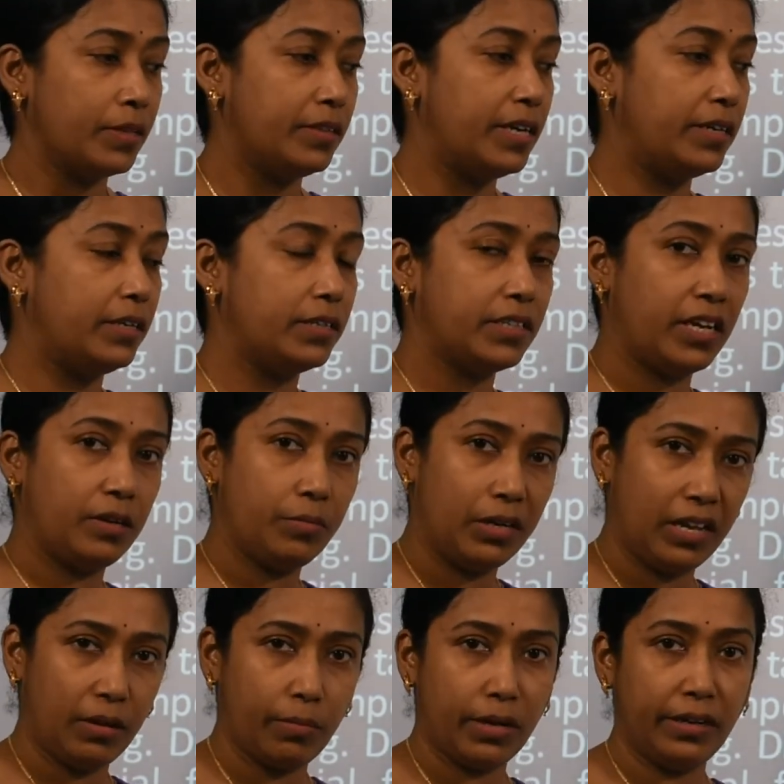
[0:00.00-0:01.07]
that it can be
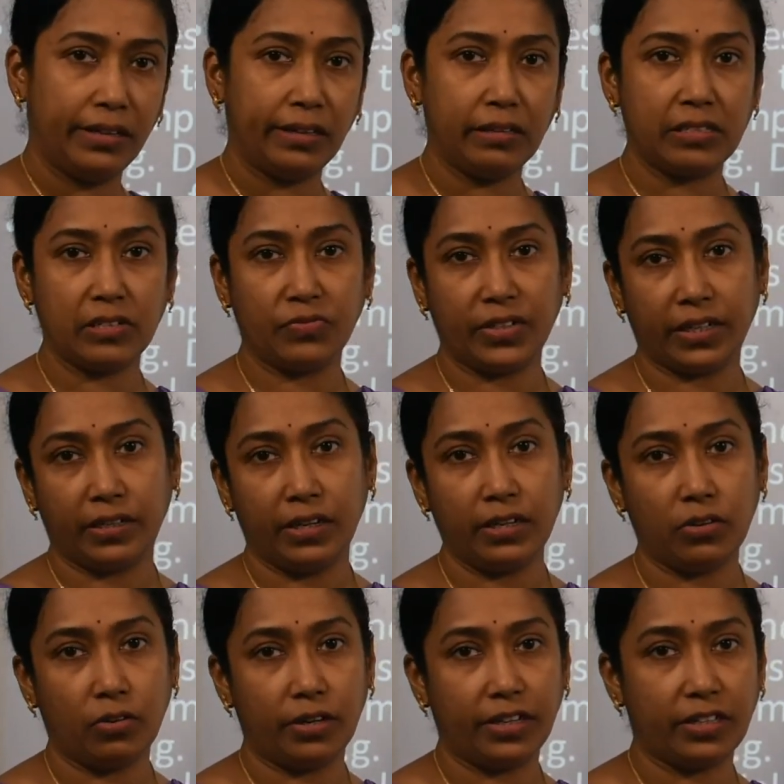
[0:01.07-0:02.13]
labor intensive
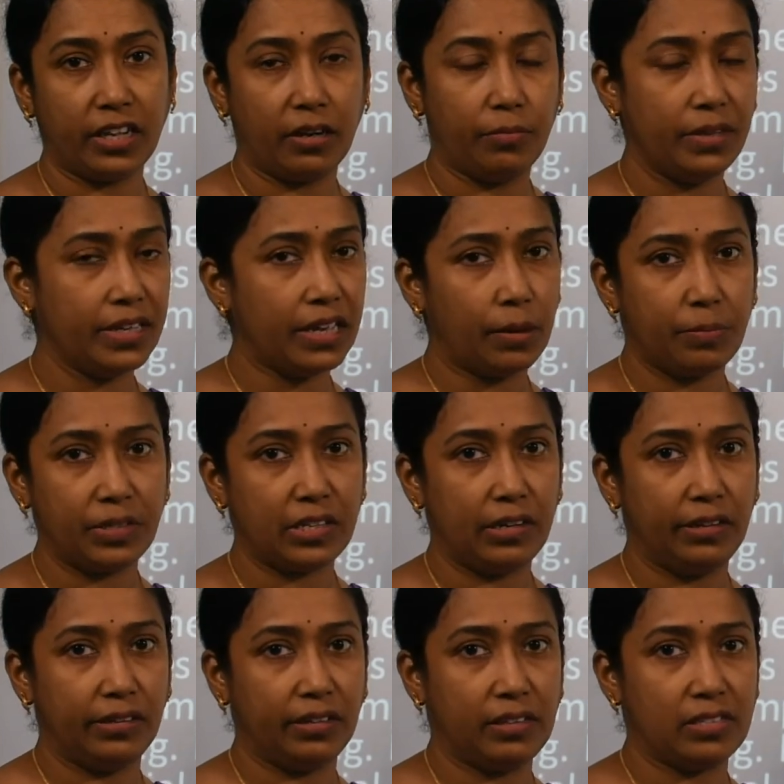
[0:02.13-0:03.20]
technique or it can be capital
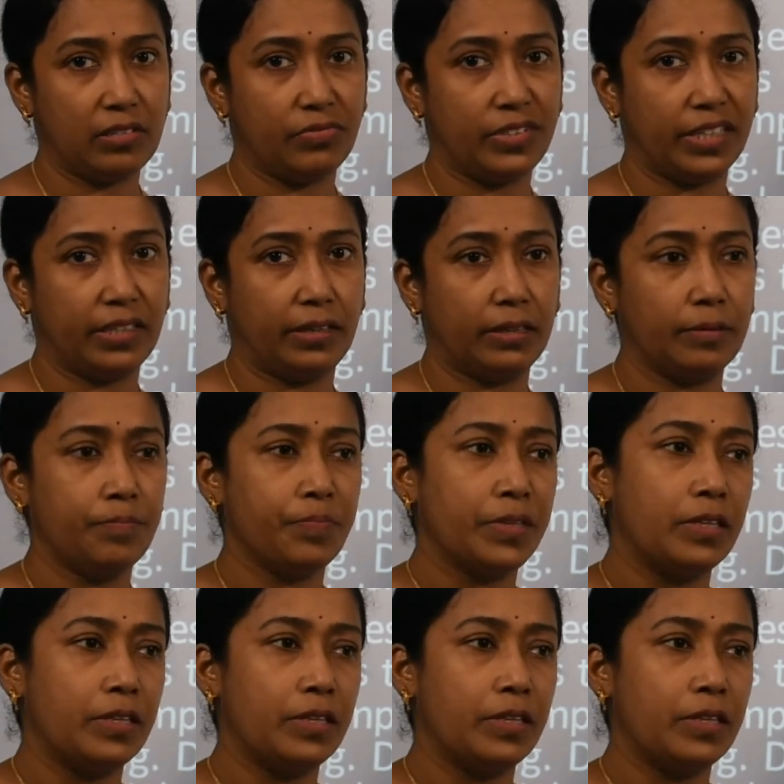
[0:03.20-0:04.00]
intensive technique.